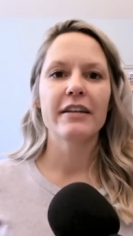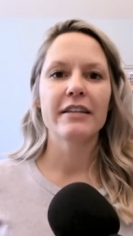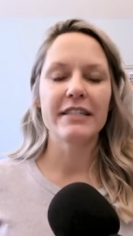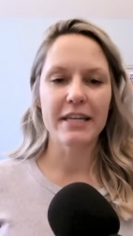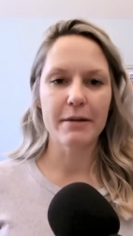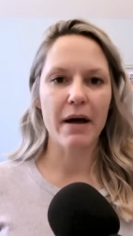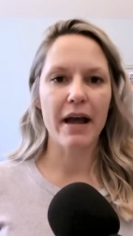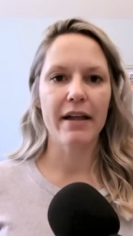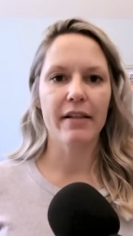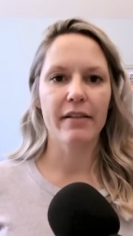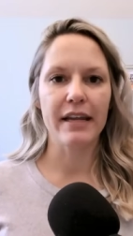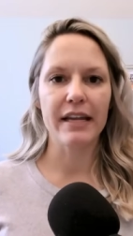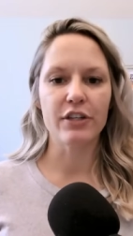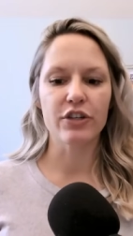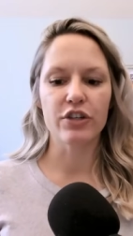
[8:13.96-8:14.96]

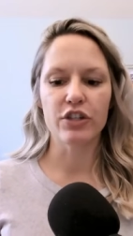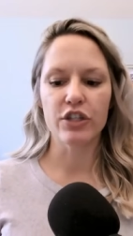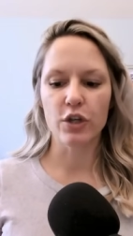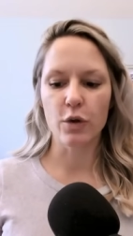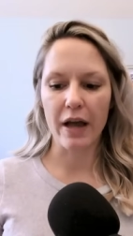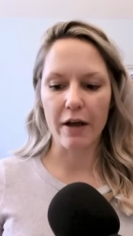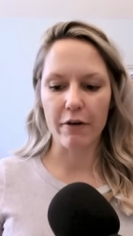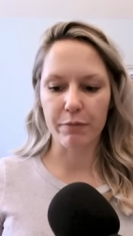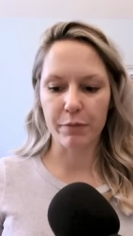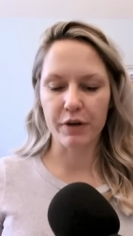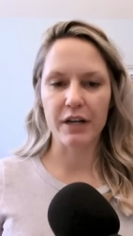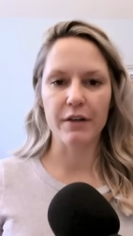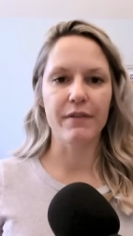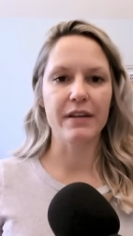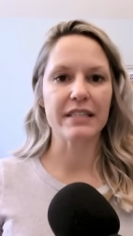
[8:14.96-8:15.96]
demyelination to have
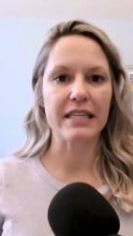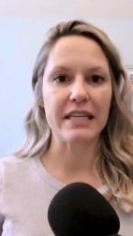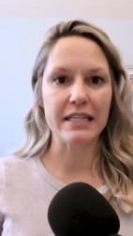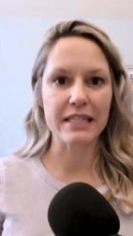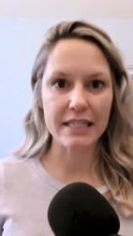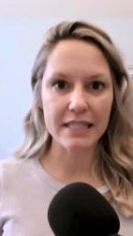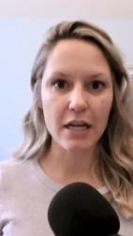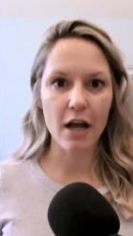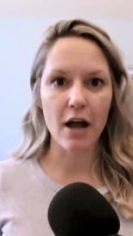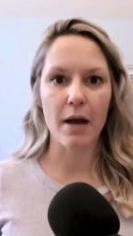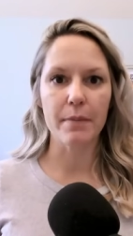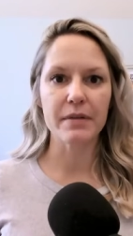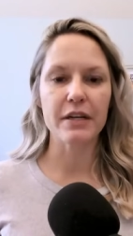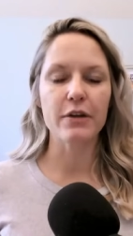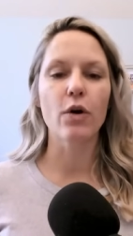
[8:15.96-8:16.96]
previously
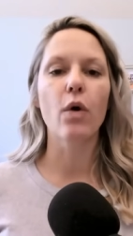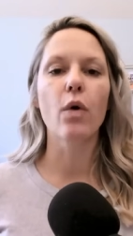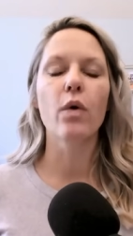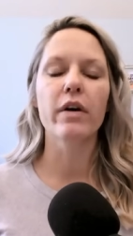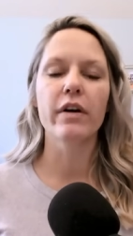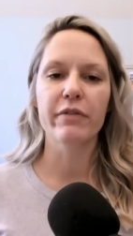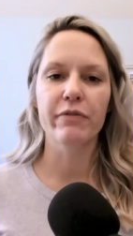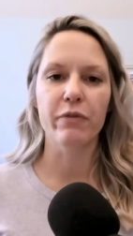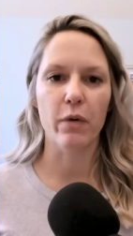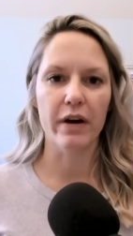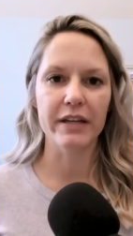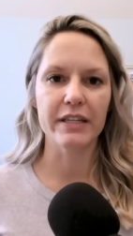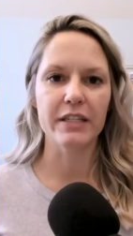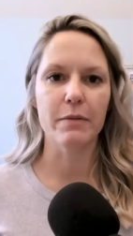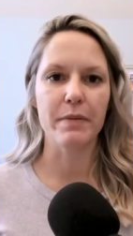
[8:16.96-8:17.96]
stopped in order for
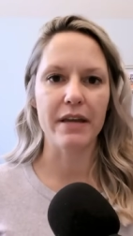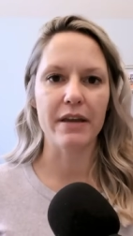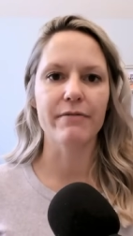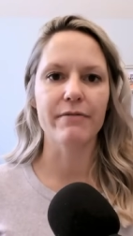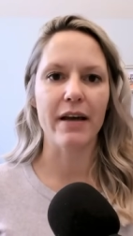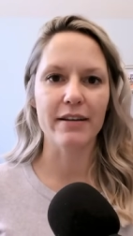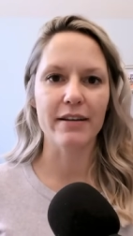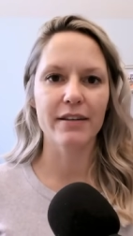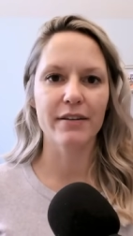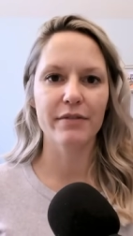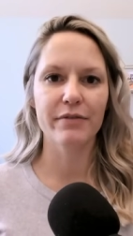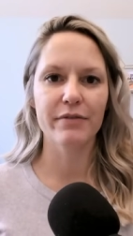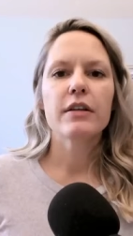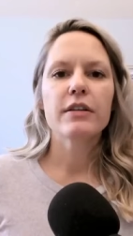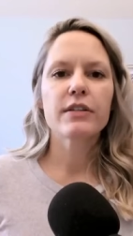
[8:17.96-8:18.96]
it to be
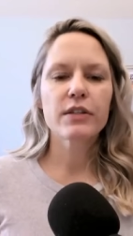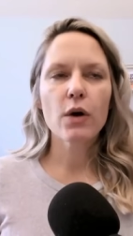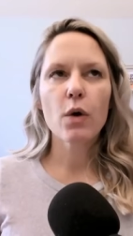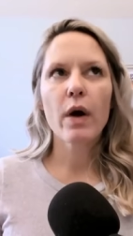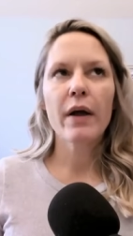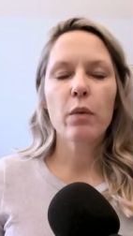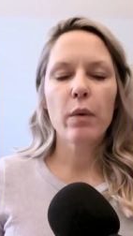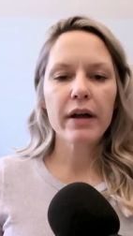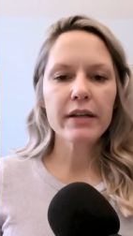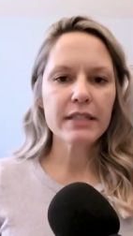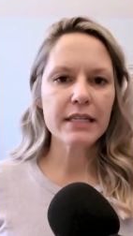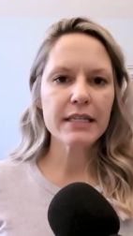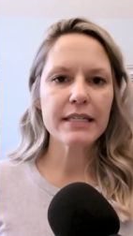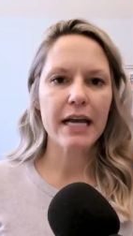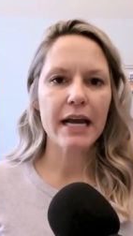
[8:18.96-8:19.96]
effective. So I want
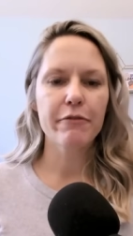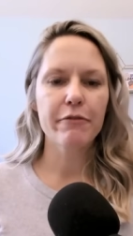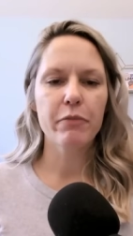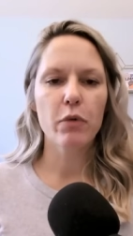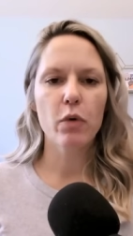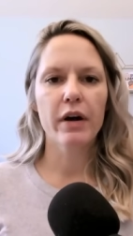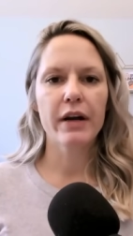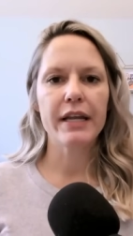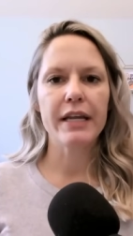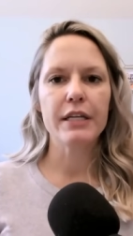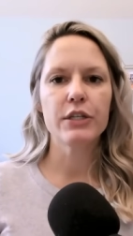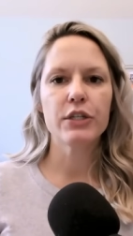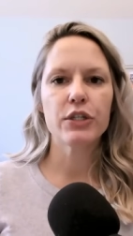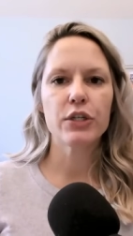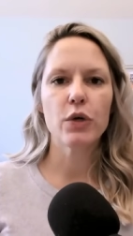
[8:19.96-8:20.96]
to dive more
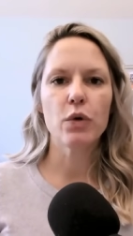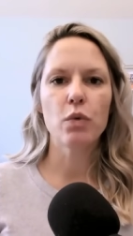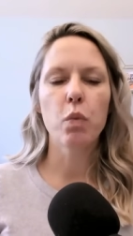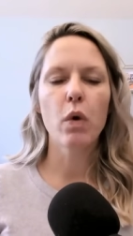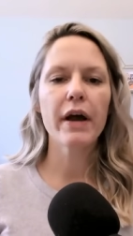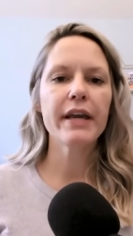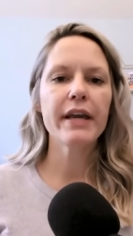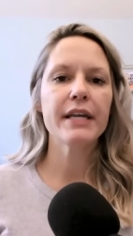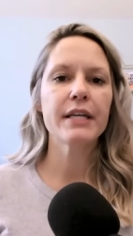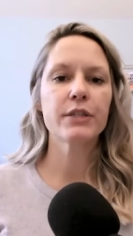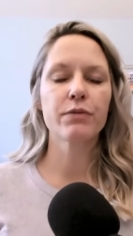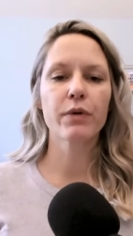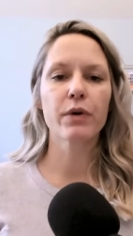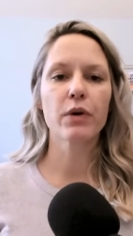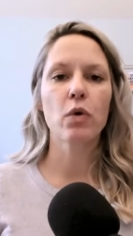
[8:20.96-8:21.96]
into what
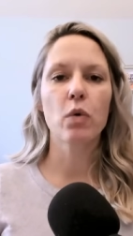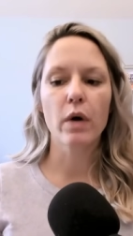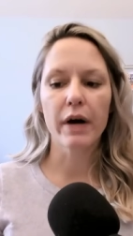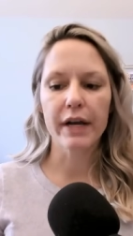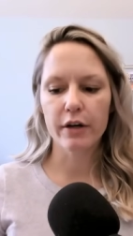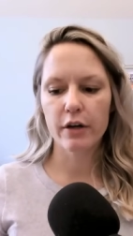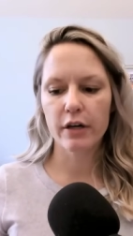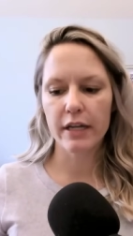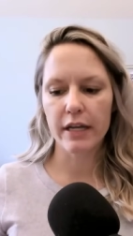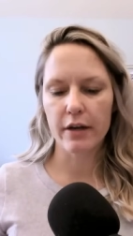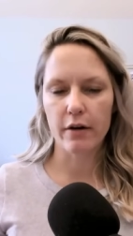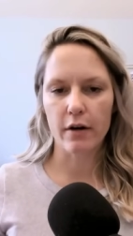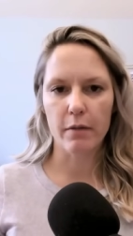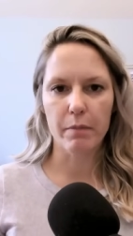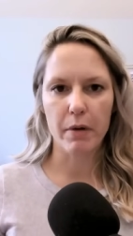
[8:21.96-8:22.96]
is required in
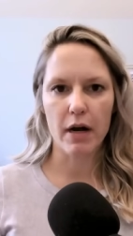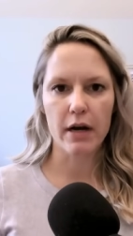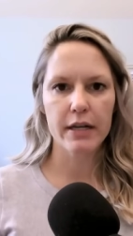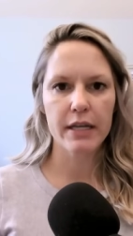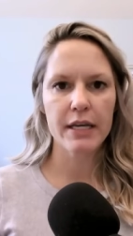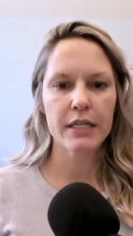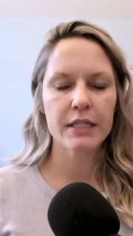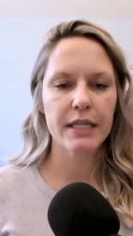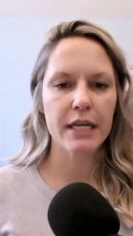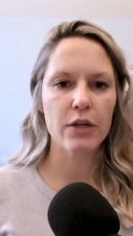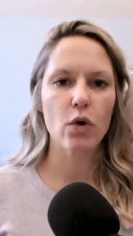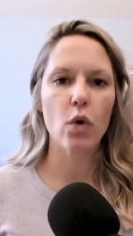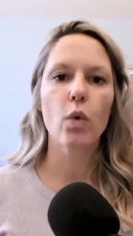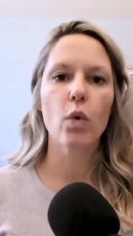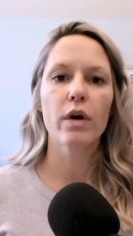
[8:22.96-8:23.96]
our bodies in
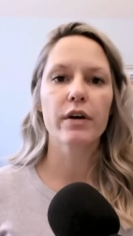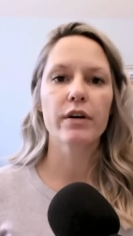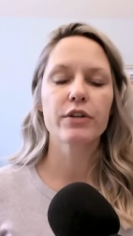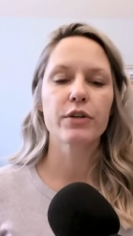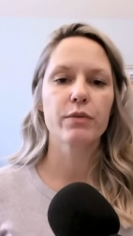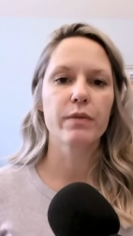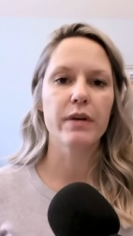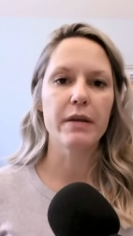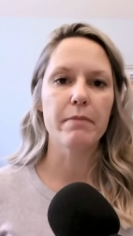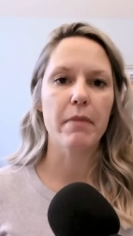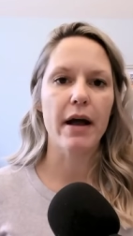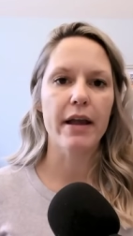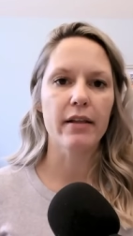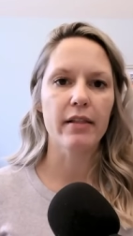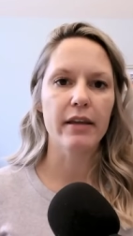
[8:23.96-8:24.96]
order to
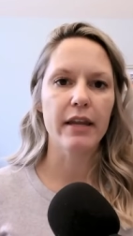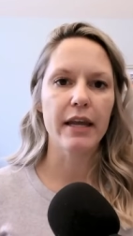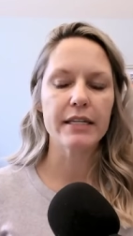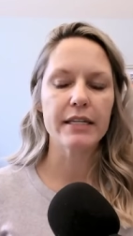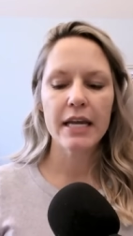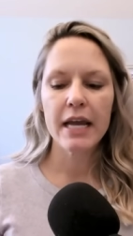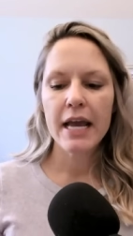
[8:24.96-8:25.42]
remyelinate.